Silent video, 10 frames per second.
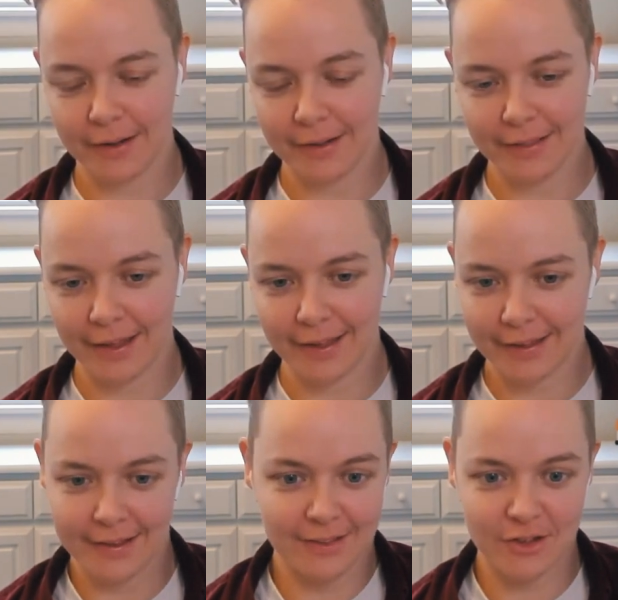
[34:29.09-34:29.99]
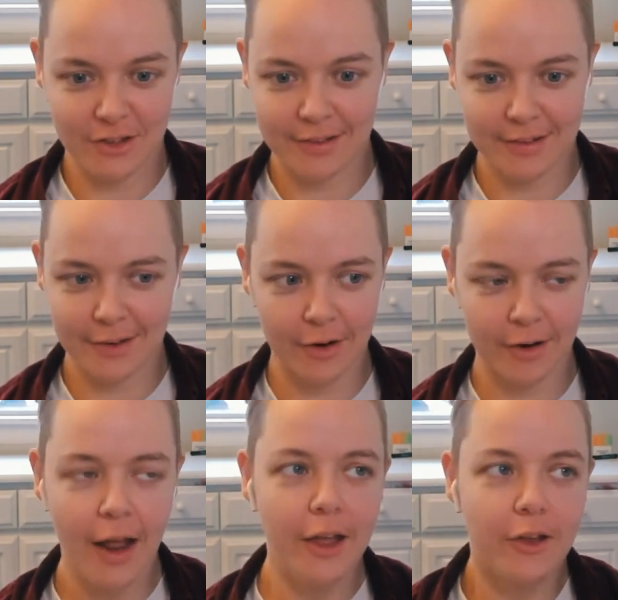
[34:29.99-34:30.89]
like it's just you're
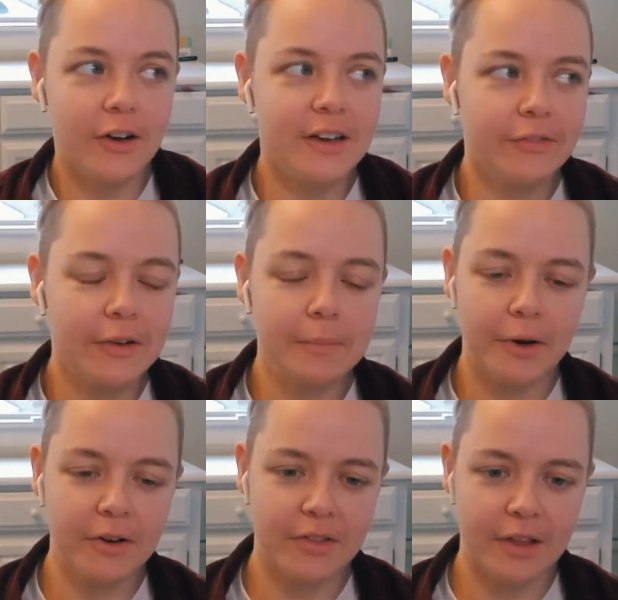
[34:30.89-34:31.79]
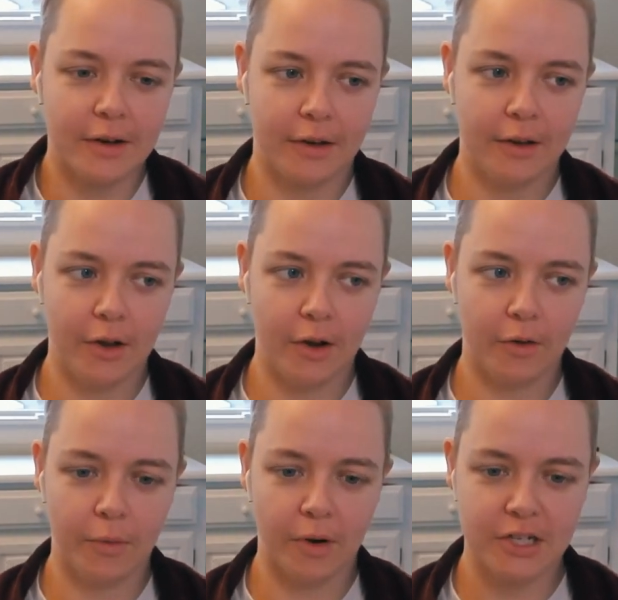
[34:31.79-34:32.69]
you're a different person you know
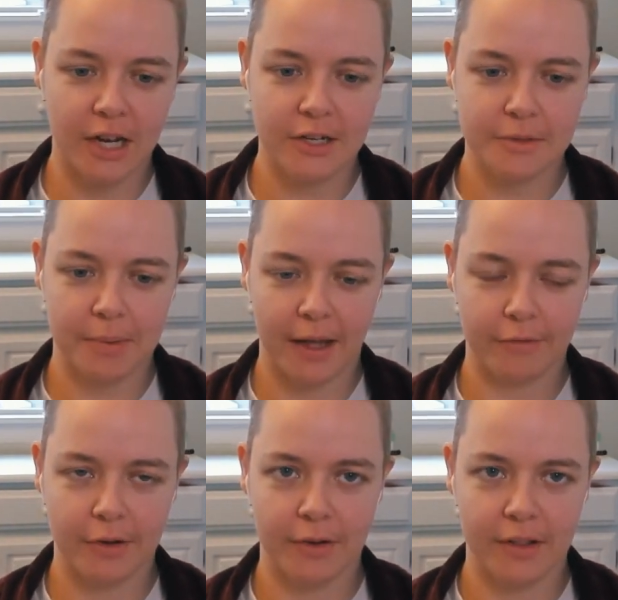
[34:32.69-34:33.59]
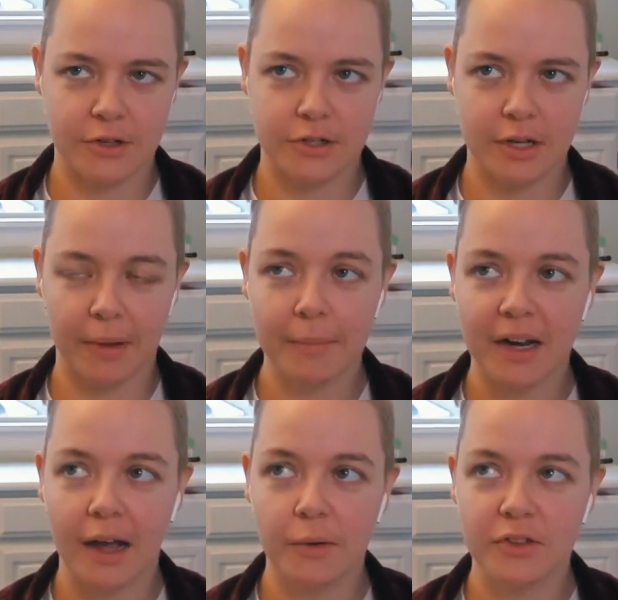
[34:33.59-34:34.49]
you are changed by every relationship i mean
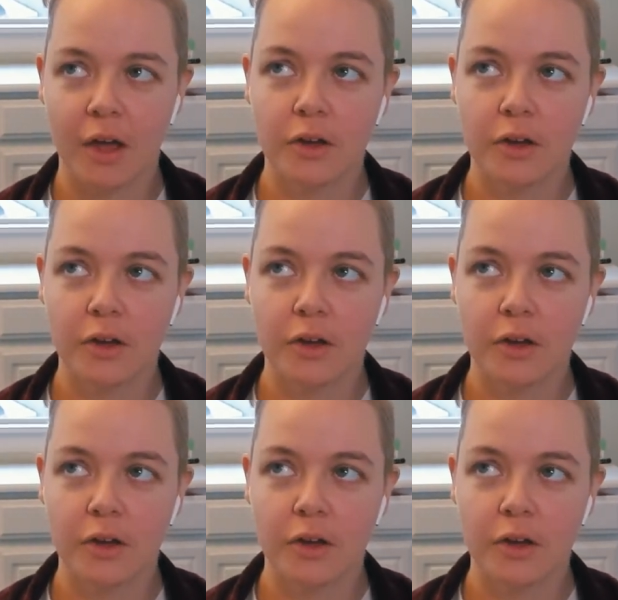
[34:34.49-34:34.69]
i was